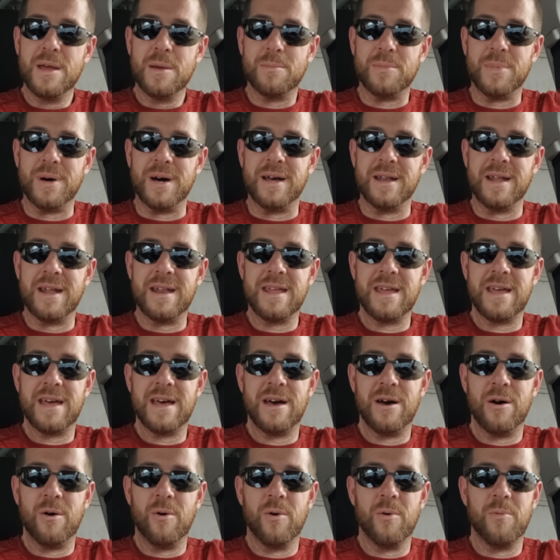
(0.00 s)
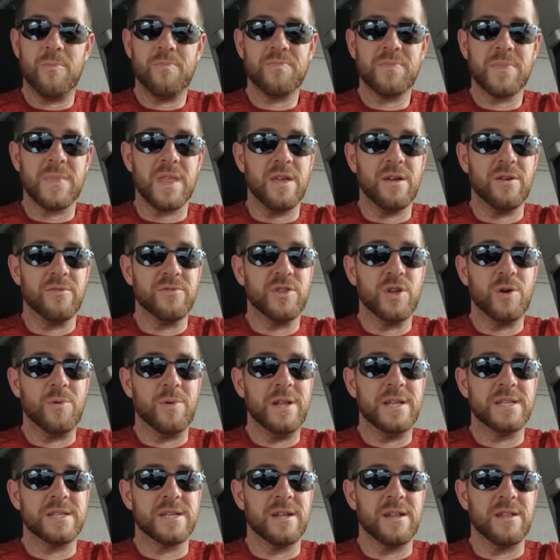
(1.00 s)
But anyhow, he'll do
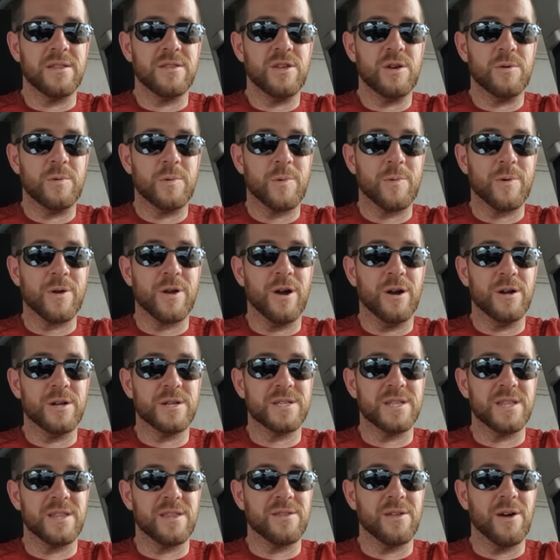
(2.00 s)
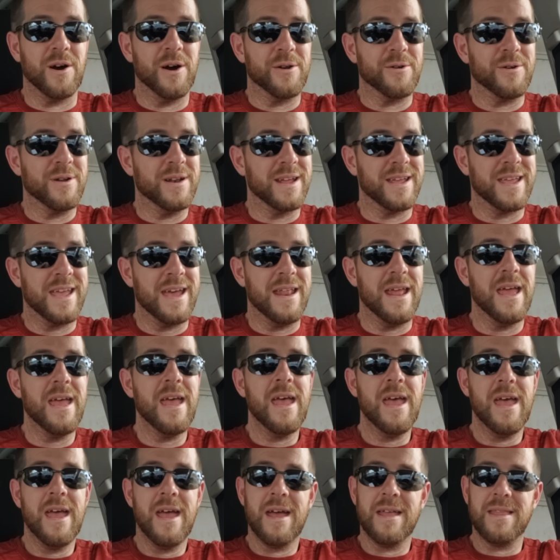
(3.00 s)
what he's going to do with regards to the daughter. And again,
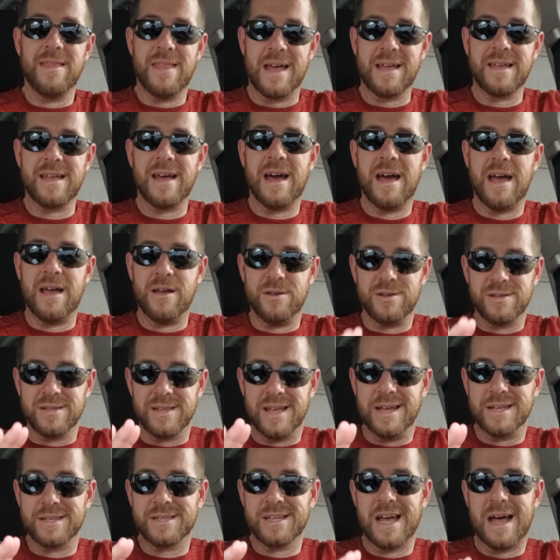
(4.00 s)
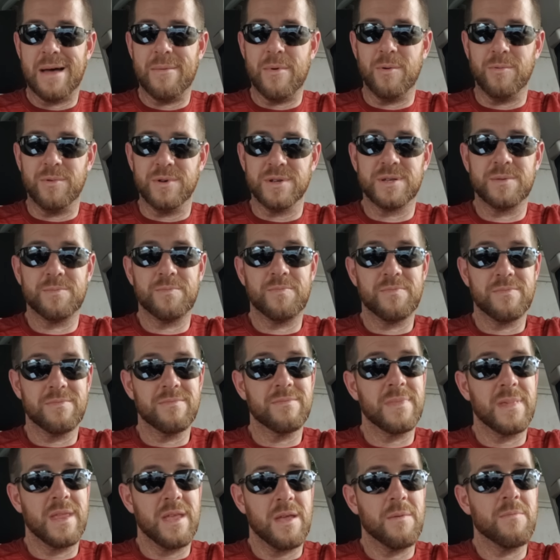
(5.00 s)
that guy whose last comment was
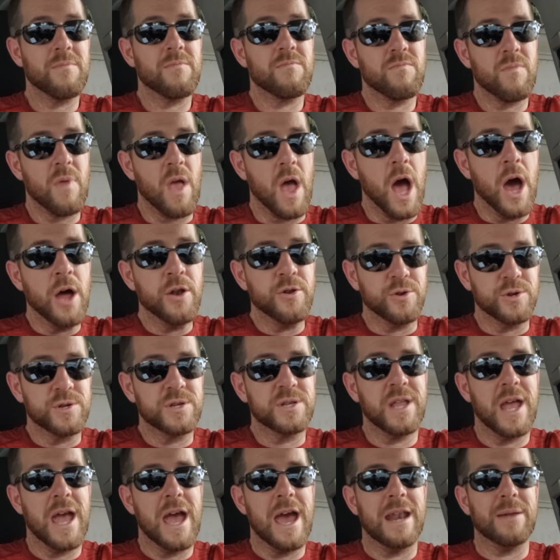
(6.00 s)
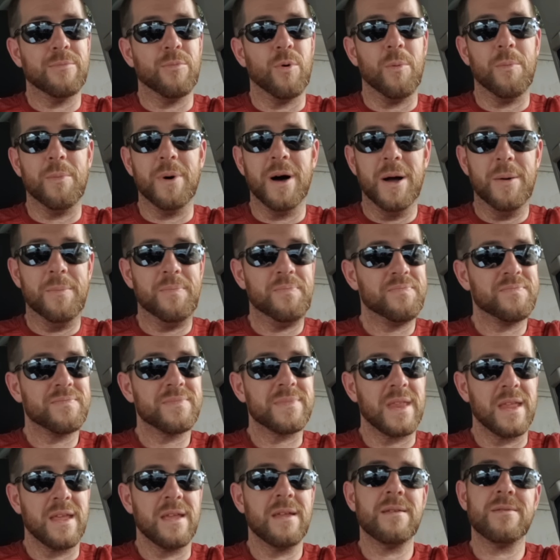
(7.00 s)
understandable, but
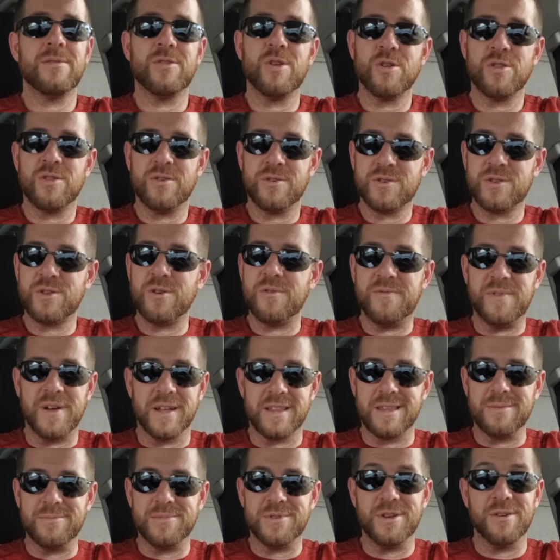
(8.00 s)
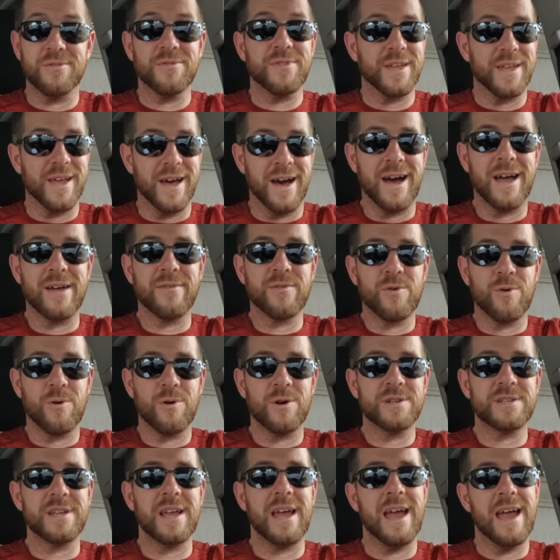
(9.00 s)
there's two victims here. The guy, of
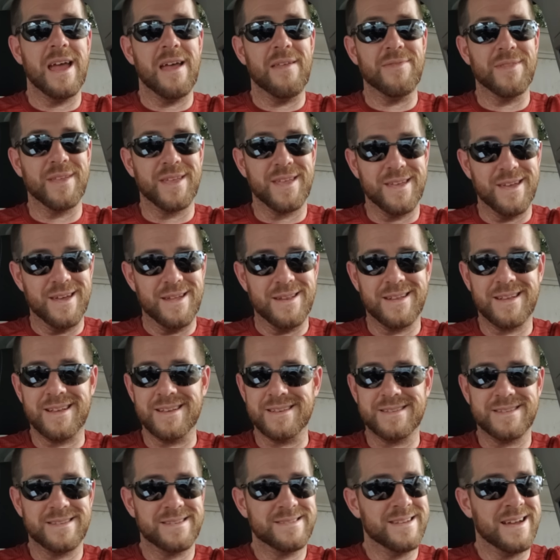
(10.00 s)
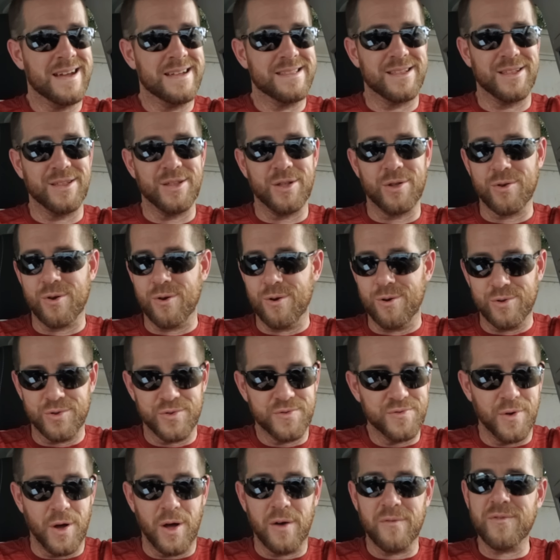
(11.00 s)
course, and the kid. Because it's not the little
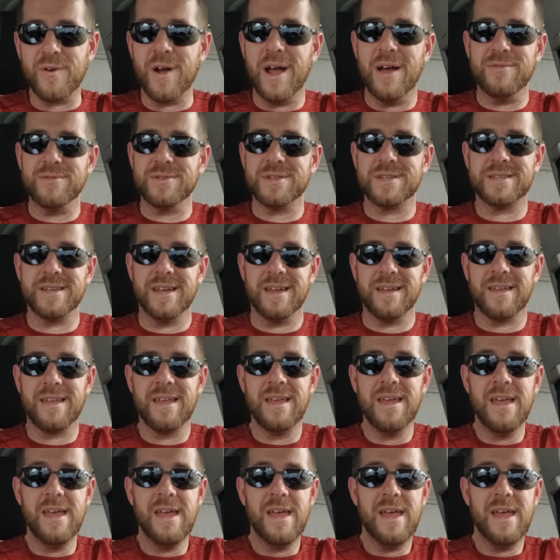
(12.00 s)
girl's fault, for heaven's sake.